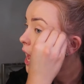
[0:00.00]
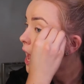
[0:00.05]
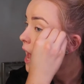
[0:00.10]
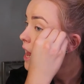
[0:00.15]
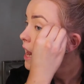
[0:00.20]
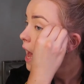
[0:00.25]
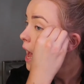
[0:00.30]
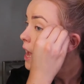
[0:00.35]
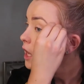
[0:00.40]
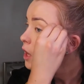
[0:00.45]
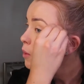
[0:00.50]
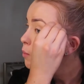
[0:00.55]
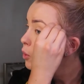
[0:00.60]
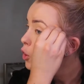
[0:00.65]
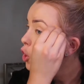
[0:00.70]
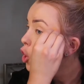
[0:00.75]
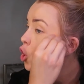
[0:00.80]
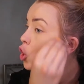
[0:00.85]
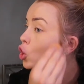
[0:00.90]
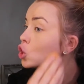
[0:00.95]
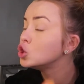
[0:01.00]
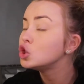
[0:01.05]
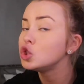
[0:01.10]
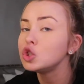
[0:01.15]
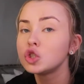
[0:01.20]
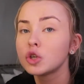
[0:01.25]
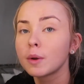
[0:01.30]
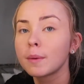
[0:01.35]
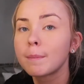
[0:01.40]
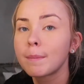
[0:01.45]
and I can
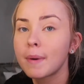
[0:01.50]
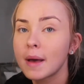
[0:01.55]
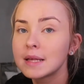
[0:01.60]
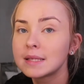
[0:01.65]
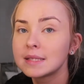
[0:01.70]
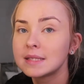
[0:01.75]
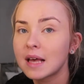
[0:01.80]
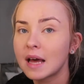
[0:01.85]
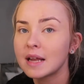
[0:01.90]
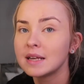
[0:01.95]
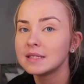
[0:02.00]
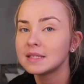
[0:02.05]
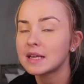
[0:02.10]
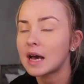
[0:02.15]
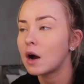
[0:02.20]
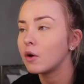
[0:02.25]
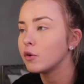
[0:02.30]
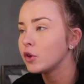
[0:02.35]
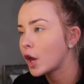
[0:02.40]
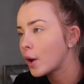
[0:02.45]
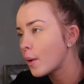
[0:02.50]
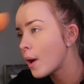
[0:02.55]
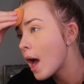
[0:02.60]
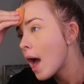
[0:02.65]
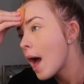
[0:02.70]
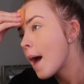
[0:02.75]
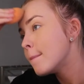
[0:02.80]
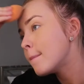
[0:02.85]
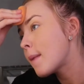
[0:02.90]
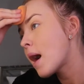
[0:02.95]
100% tell you.
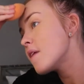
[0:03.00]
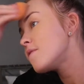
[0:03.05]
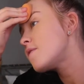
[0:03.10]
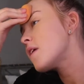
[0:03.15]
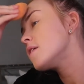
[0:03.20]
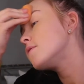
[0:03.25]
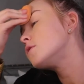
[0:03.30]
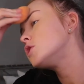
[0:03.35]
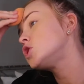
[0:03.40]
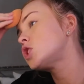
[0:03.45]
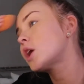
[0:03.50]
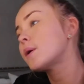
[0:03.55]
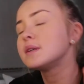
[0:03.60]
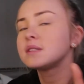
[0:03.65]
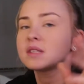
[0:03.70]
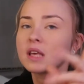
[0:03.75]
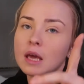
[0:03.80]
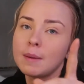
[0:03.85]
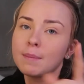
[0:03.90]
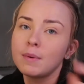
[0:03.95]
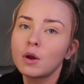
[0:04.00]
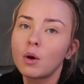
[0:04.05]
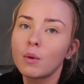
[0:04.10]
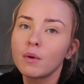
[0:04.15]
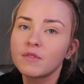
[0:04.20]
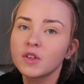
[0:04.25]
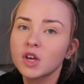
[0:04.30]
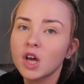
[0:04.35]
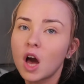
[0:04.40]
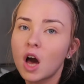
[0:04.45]
My favourite show is Keeping Up
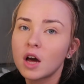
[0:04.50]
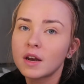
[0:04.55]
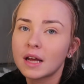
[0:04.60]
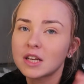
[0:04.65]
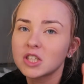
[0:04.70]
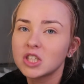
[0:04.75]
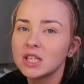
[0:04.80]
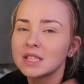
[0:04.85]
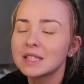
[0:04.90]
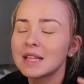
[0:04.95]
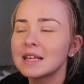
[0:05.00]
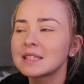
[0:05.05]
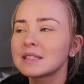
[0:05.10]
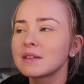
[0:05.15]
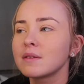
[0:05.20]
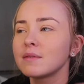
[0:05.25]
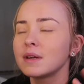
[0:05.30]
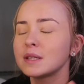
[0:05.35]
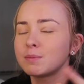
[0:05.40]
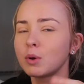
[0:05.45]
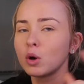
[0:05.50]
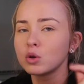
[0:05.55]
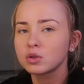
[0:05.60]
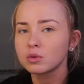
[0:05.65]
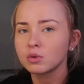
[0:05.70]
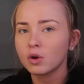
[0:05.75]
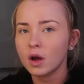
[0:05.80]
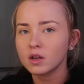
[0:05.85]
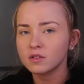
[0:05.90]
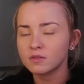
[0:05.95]
with the Kardashians. Let's pull
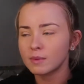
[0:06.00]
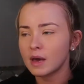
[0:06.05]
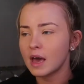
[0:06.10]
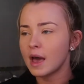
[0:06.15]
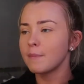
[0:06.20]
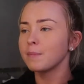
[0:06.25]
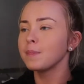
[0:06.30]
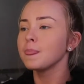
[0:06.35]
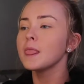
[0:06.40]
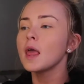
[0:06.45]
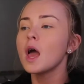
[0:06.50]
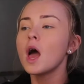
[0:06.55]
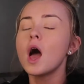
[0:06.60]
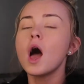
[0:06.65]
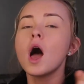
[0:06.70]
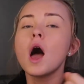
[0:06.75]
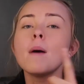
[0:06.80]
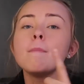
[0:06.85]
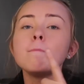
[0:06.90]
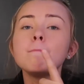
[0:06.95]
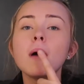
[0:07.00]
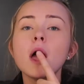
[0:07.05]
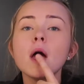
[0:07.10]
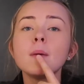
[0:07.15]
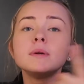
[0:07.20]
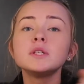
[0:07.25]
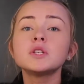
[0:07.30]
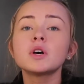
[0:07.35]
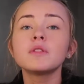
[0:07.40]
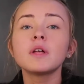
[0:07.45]
some quotes from here. A
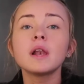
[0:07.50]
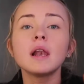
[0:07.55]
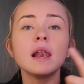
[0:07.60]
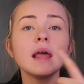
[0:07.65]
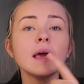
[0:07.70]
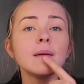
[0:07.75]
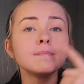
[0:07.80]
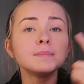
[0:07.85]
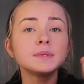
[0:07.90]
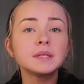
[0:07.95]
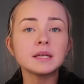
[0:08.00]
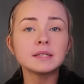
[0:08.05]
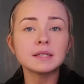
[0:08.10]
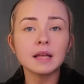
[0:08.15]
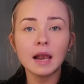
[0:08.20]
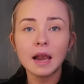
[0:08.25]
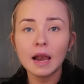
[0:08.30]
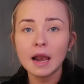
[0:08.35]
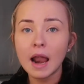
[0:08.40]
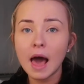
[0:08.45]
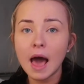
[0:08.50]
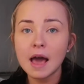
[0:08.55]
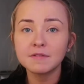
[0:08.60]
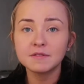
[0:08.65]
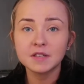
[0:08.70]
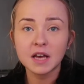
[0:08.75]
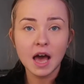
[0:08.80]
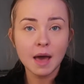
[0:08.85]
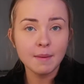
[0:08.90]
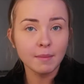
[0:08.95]
moment on the lips is a
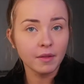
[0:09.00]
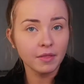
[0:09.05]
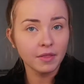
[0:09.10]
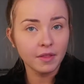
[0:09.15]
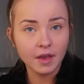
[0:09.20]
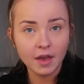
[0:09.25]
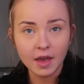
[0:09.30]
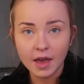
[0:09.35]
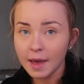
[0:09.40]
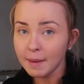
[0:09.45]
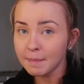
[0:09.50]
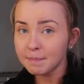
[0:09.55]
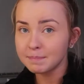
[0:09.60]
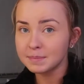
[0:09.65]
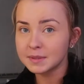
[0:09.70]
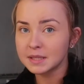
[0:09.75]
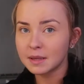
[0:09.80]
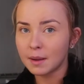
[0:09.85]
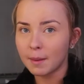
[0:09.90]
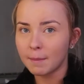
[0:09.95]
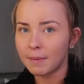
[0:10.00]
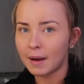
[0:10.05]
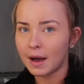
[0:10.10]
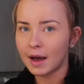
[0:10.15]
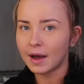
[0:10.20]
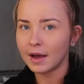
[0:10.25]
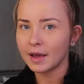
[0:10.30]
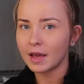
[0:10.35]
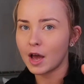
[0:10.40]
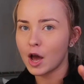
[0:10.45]
lifetime on the hips
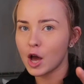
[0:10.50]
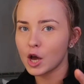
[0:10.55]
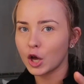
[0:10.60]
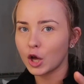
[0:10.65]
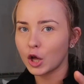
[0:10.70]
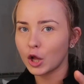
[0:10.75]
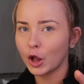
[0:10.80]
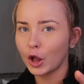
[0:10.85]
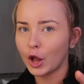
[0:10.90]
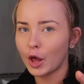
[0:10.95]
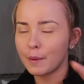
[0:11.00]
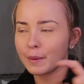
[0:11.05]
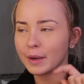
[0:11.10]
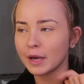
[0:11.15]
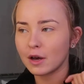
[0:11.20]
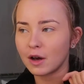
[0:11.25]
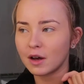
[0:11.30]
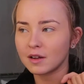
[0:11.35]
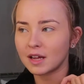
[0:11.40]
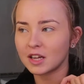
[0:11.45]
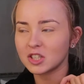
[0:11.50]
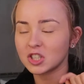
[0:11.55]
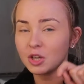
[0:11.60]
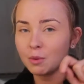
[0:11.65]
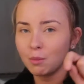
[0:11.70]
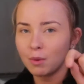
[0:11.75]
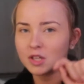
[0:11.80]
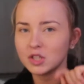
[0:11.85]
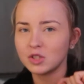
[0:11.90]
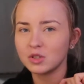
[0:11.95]
by Khloe
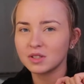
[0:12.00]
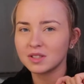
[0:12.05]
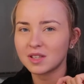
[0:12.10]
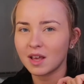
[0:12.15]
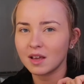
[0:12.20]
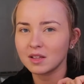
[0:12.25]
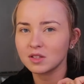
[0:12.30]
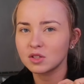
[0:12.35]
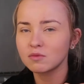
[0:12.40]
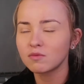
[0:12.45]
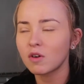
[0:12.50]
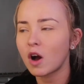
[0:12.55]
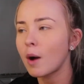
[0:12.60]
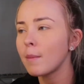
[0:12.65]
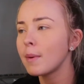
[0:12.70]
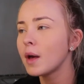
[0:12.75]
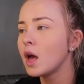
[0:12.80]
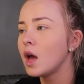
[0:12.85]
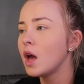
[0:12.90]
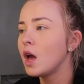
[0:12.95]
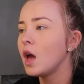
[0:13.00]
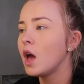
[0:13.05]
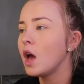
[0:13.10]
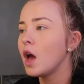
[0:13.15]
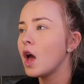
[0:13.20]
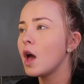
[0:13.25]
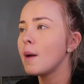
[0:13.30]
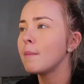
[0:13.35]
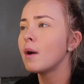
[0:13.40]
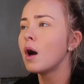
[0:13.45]
Kardashian when she was saying to Rob,
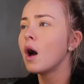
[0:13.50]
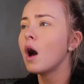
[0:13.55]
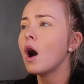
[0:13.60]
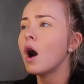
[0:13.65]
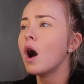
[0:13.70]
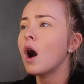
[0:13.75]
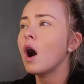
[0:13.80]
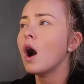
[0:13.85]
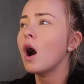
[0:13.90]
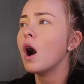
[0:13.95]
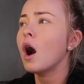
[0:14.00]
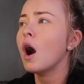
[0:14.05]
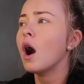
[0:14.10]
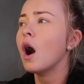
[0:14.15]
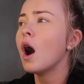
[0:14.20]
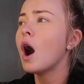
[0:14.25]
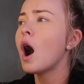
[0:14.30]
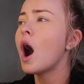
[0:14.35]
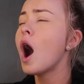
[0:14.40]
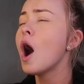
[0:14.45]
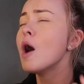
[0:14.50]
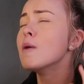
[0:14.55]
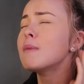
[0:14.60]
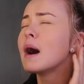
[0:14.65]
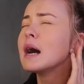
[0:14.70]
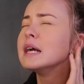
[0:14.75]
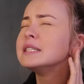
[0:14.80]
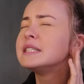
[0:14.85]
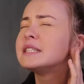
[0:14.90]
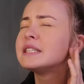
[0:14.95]
oh my